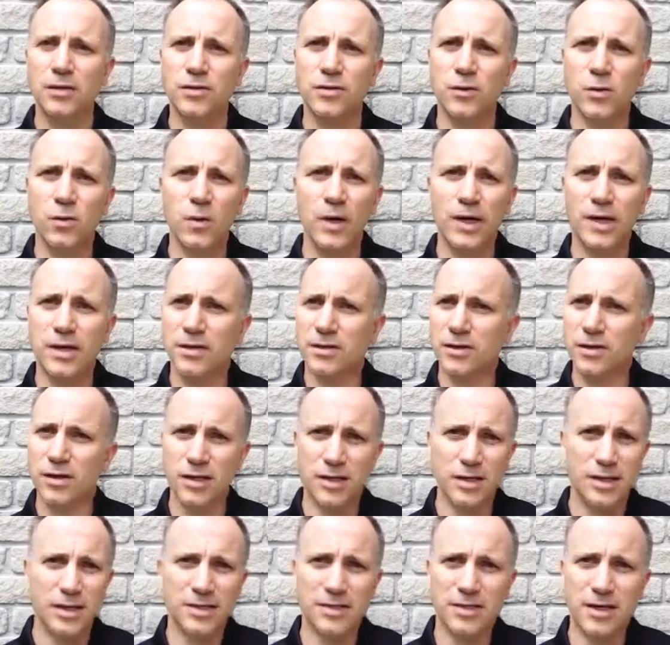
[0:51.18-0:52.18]
So, what is
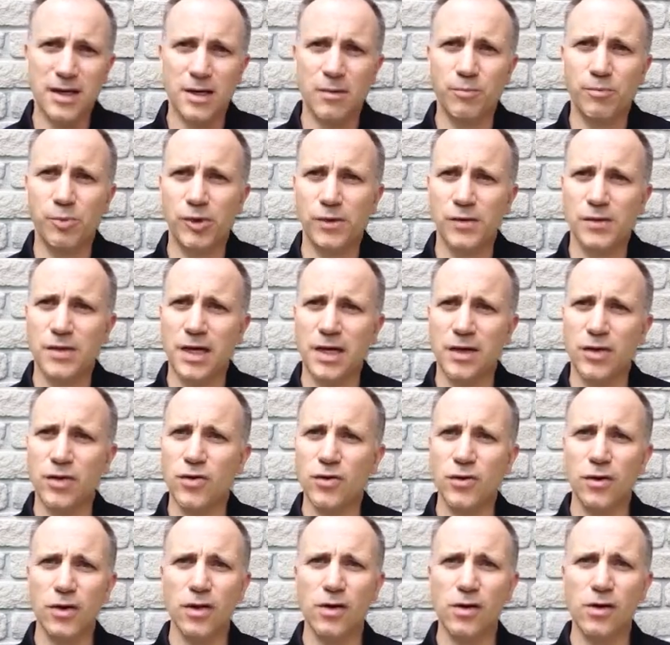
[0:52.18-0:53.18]
are examples that
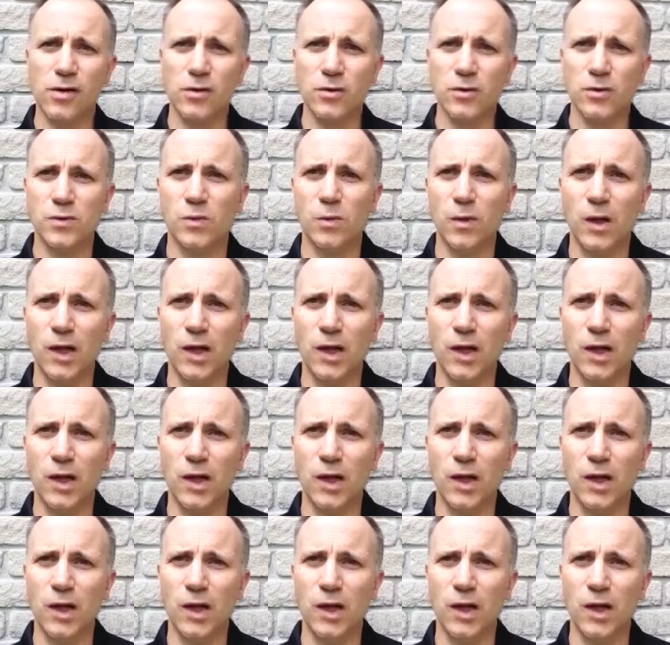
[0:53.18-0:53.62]
you can use?